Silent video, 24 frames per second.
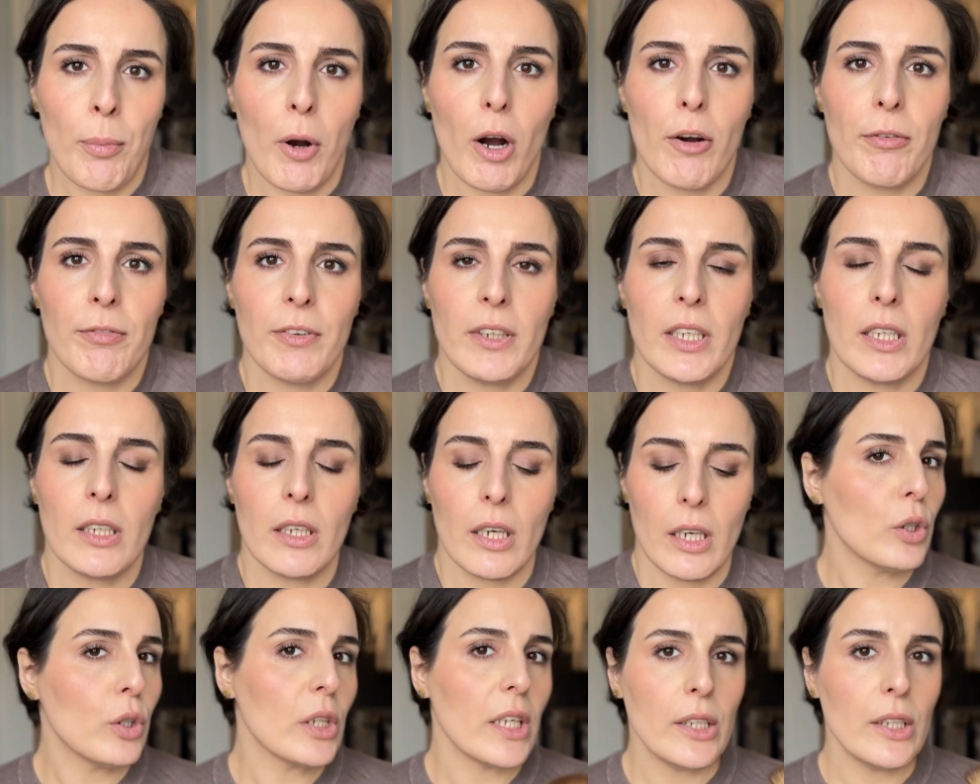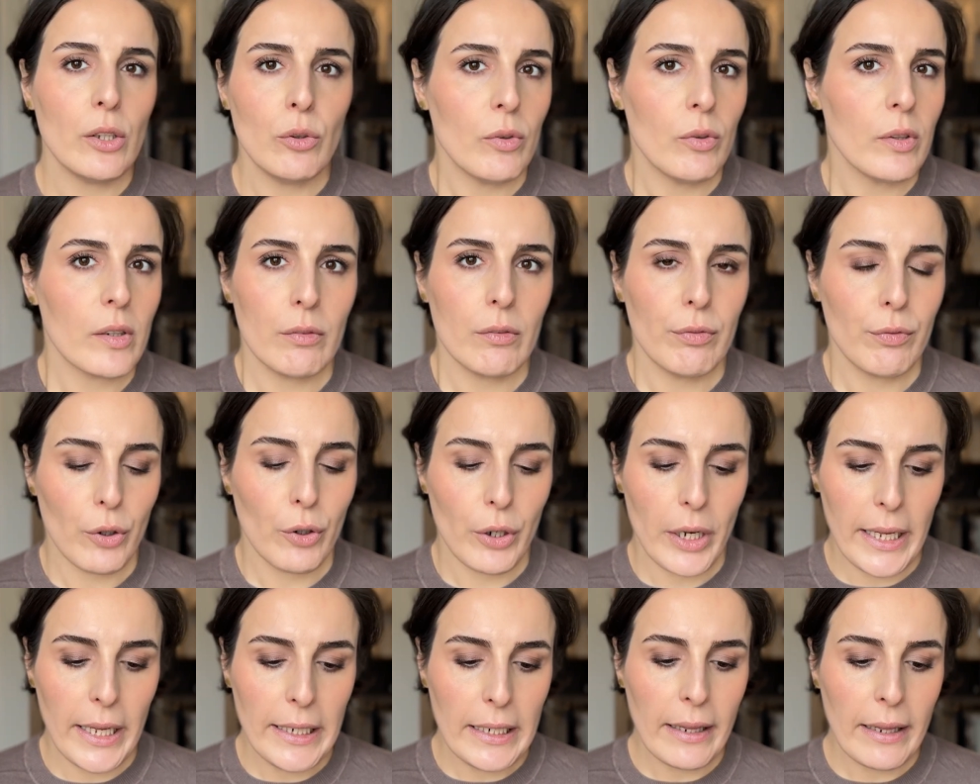buffing. You can use it for
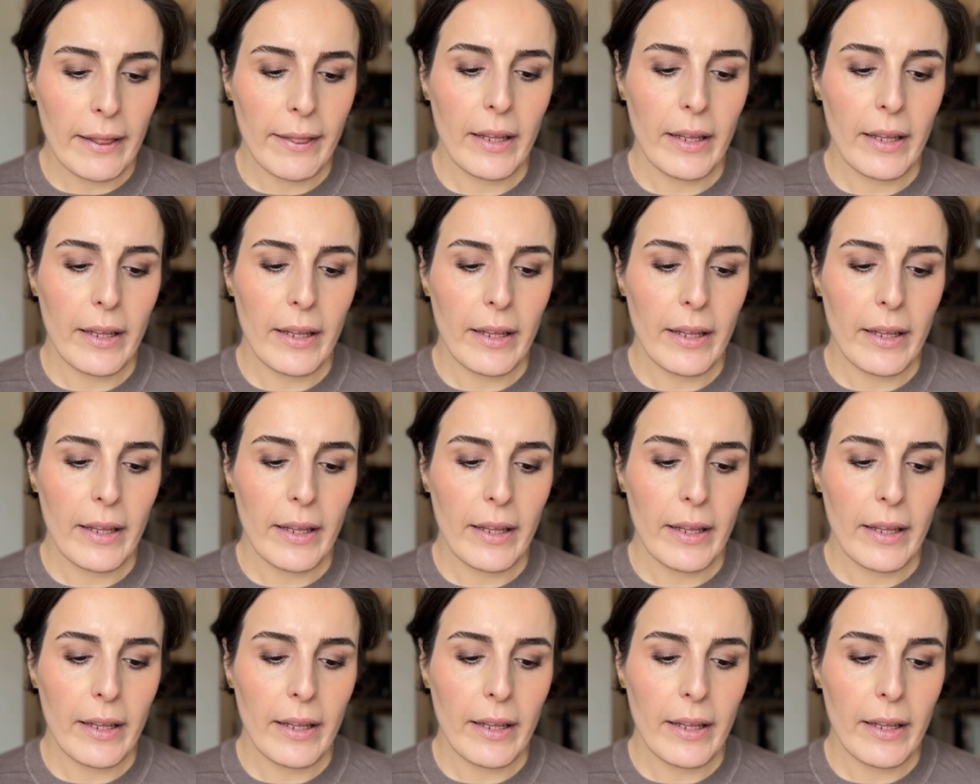anything.